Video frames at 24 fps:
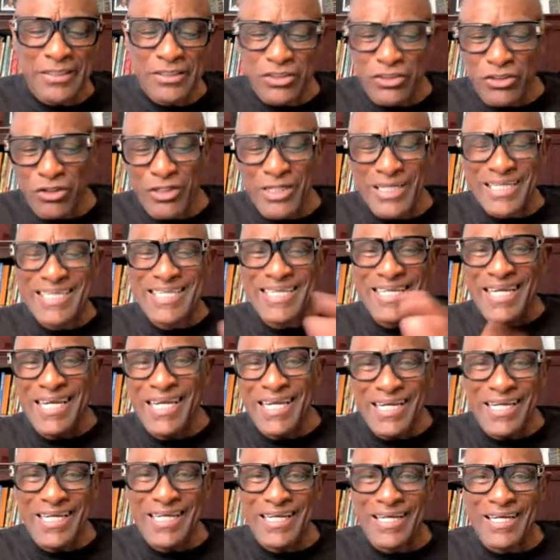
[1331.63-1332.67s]
So the
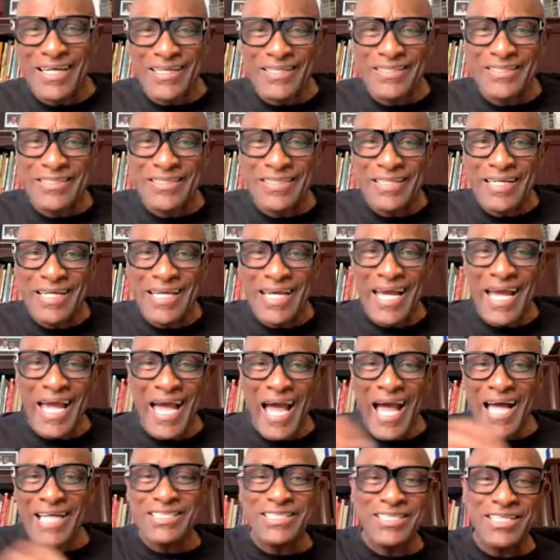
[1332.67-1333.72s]
key is
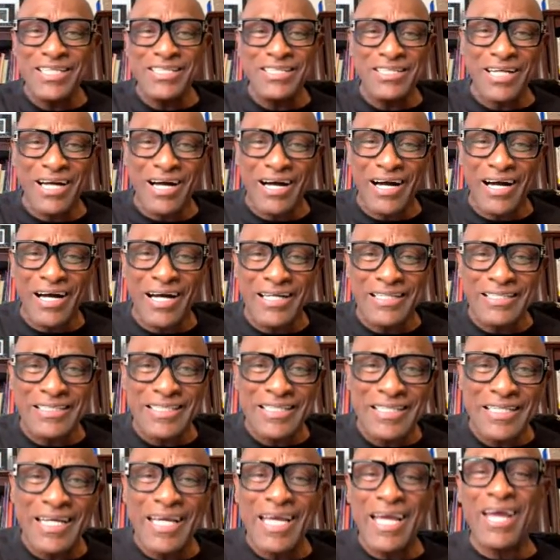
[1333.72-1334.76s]
asking God
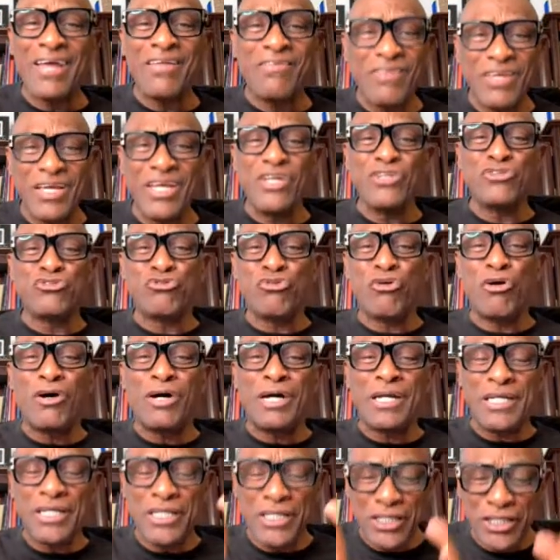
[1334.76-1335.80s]
and then
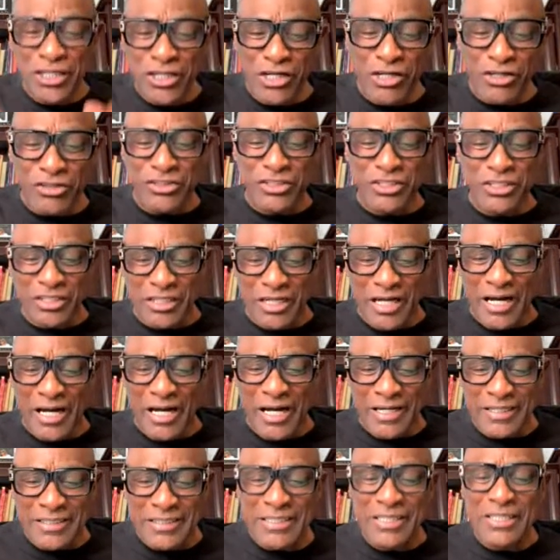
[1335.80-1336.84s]
drawing near to
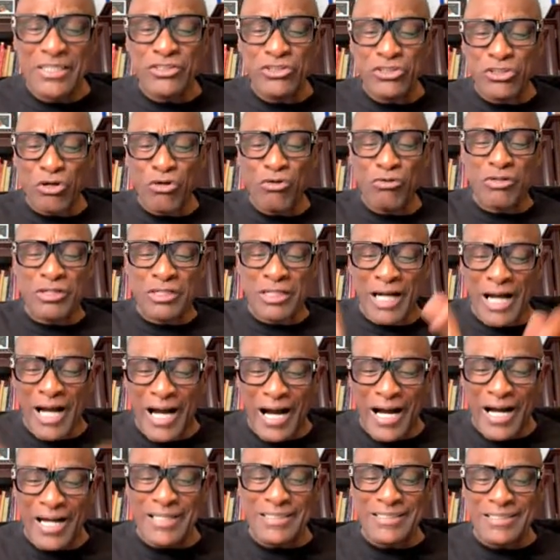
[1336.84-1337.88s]
God so
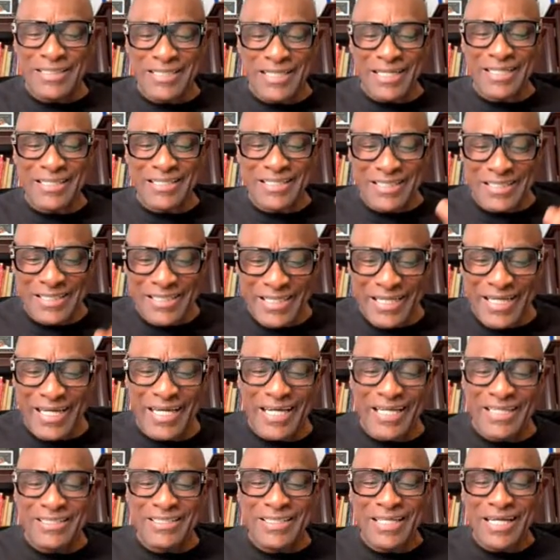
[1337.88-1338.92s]
God can
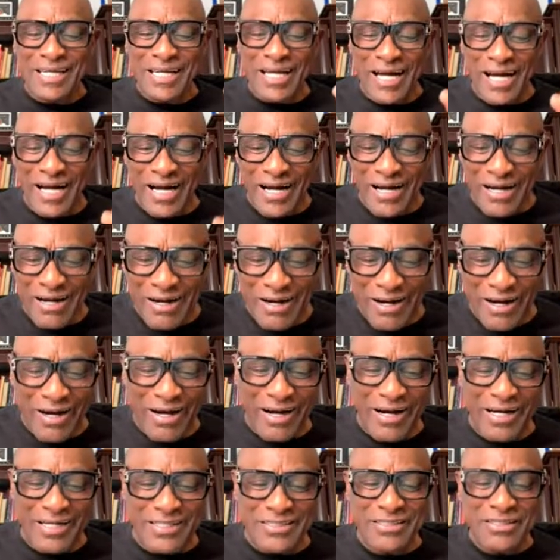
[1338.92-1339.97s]
cleanse our
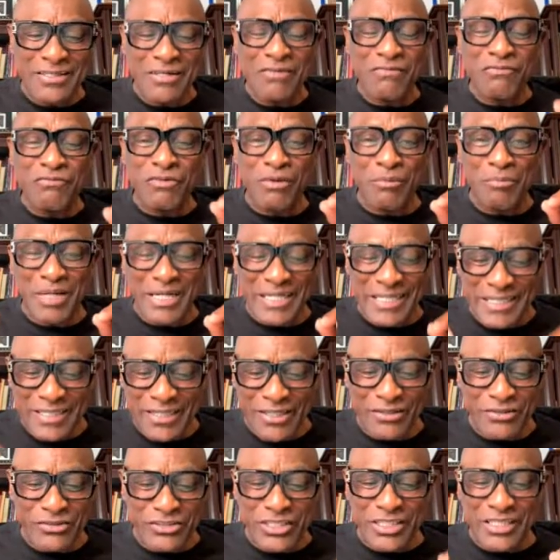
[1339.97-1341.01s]
hearts from a
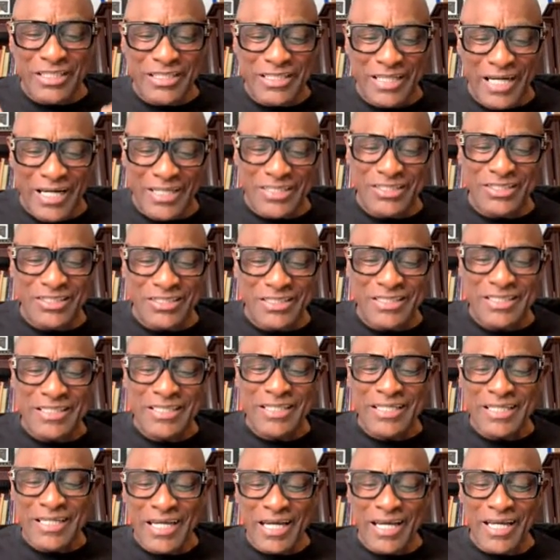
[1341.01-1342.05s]
guilty conscience
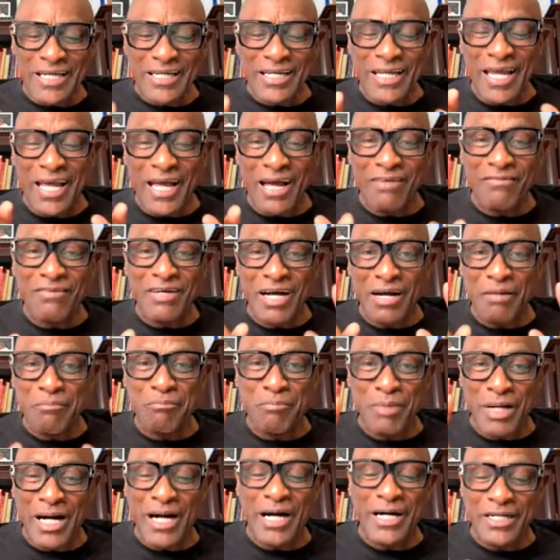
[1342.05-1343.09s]
and have our
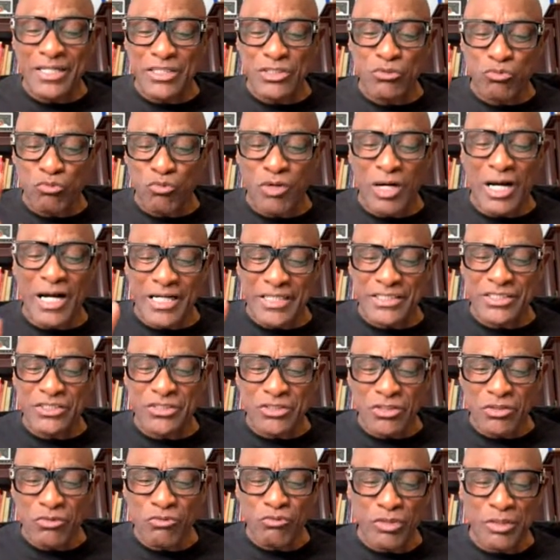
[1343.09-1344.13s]
bodies
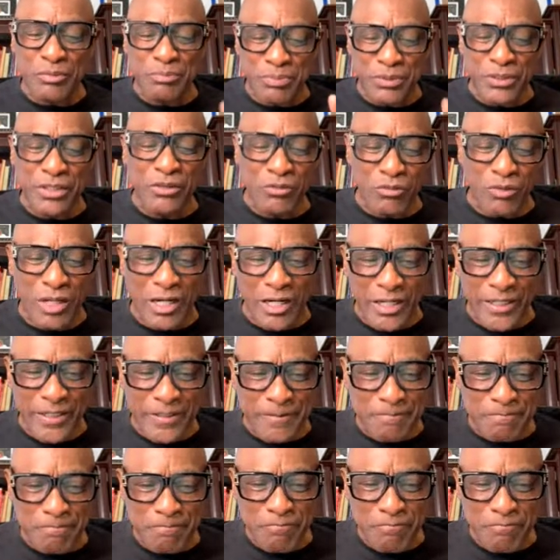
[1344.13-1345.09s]
washed with pure water.